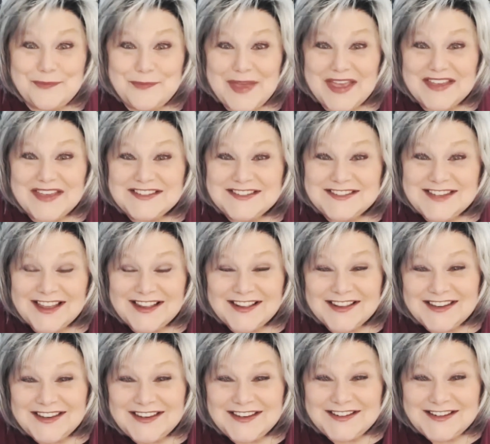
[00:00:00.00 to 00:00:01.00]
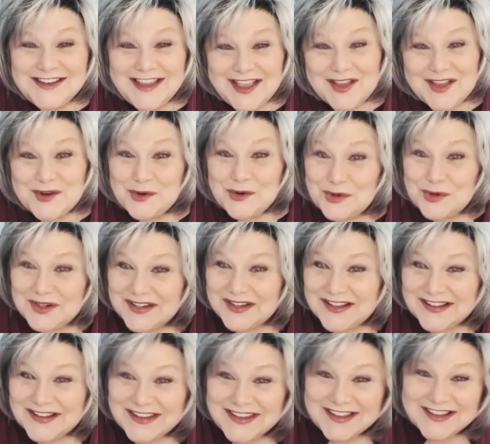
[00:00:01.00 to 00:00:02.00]
best-selling,
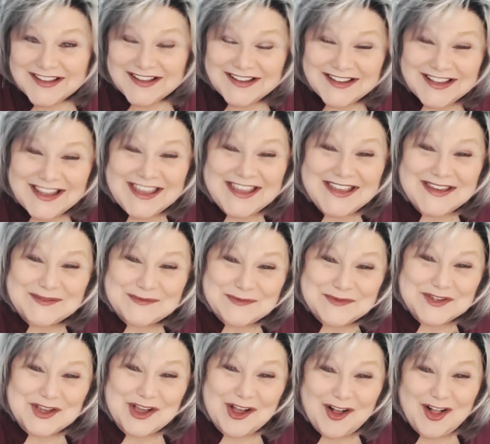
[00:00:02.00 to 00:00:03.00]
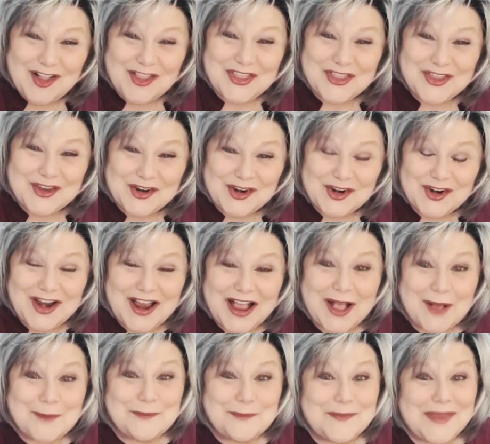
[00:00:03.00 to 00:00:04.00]
critically acclaimed author
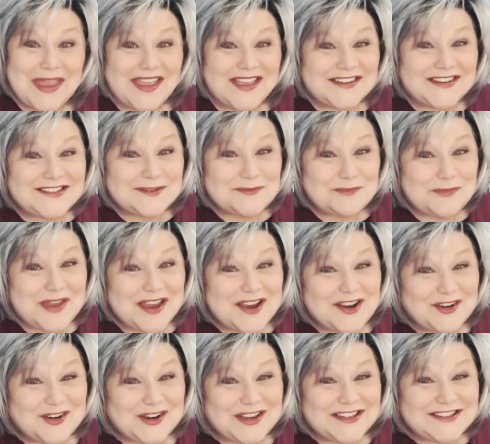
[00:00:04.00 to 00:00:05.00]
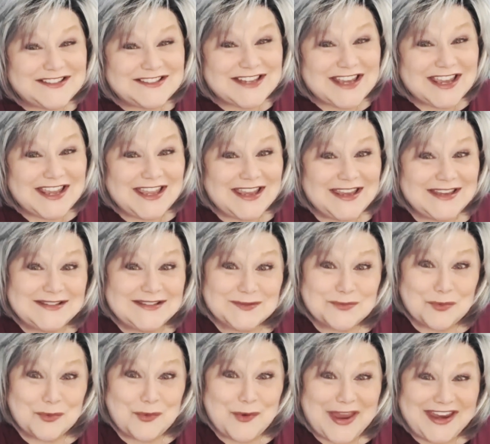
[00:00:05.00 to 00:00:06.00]
Amanda Barratt is
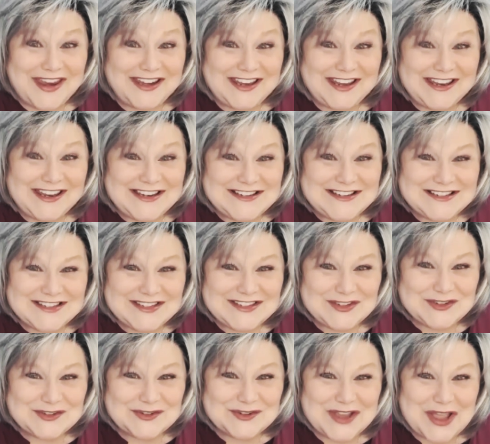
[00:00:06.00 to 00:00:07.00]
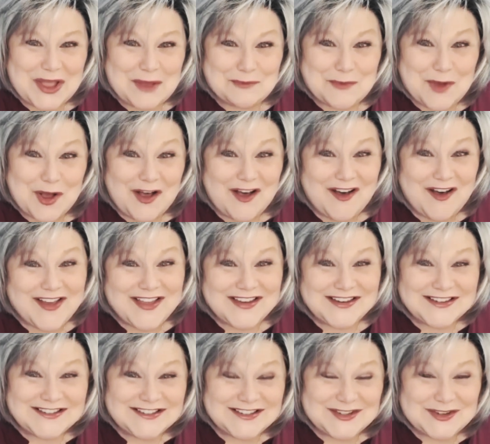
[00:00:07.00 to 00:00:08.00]
waiting to come
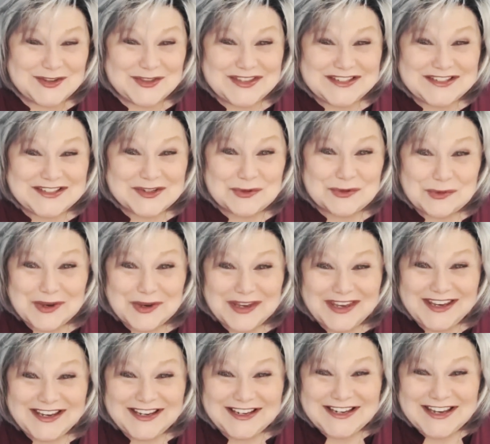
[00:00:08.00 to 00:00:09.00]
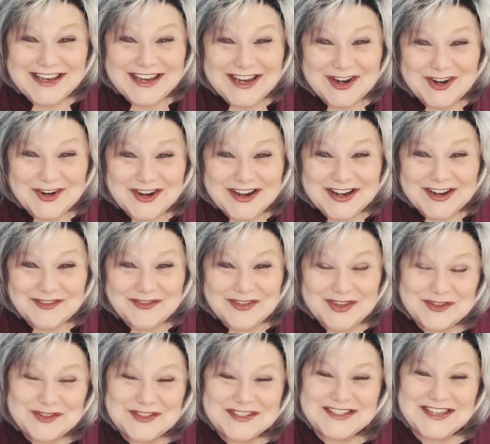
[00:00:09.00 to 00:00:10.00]
on to the screen here in a
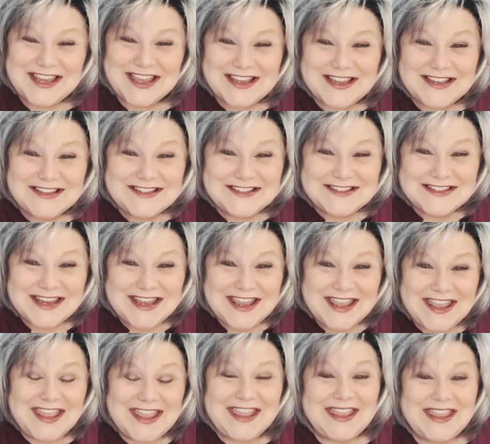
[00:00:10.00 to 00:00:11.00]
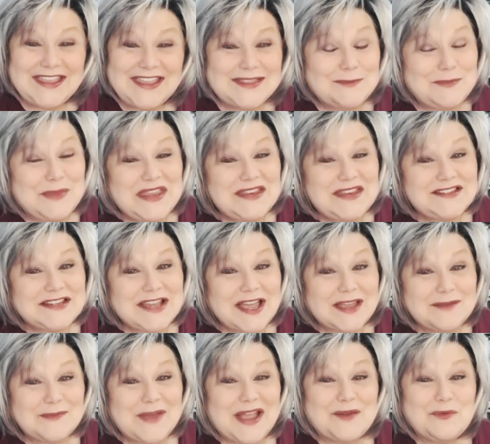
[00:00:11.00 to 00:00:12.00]
few seconds. In the
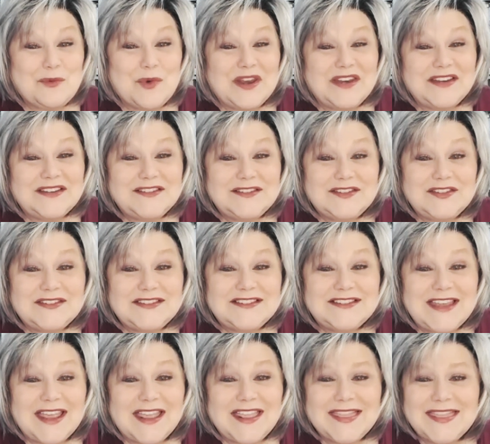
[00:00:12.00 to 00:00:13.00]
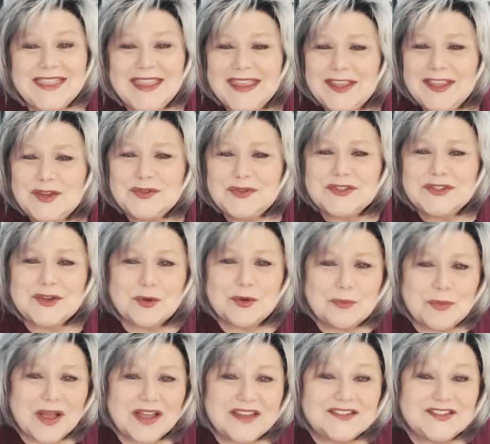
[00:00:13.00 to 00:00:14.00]
meantime, I wanted to say thank you so
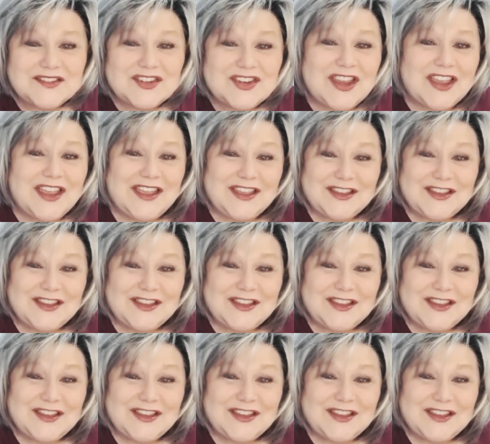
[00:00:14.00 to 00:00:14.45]
much